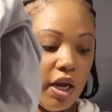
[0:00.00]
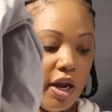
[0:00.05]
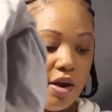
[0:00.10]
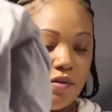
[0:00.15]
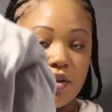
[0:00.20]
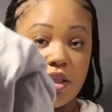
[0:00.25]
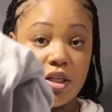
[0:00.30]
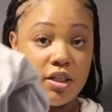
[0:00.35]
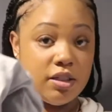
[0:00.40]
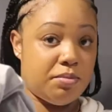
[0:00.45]

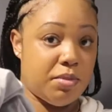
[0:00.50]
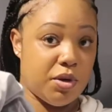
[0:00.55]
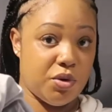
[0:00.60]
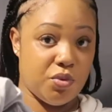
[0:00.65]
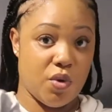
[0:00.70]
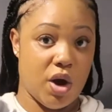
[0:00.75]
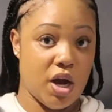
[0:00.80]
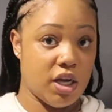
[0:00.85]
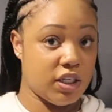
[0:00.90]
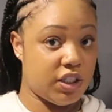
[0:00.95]
Everything's been
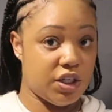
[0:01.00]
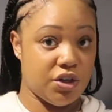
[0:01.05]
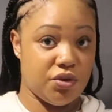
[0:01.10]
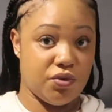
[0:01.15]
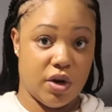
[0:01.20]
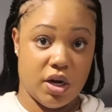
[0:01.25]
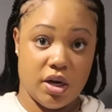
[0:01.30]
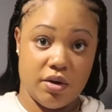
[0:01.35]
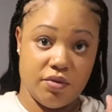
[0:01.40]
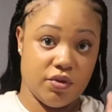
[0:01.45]
washed and
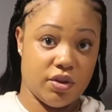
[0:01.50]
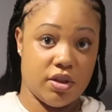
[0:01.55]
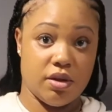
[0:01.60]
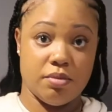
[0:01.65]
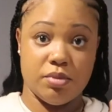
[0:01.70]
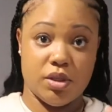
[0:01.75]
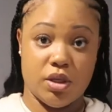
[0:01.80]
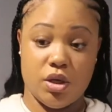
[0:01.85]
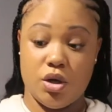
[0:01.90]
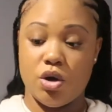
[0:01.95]
ready for
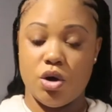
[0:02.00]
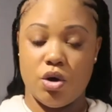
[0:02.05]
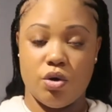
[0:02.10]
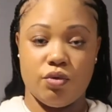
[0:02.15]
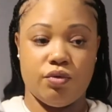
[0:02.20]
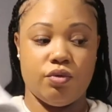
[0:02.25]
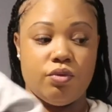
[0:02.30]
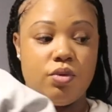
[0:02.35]
them to go.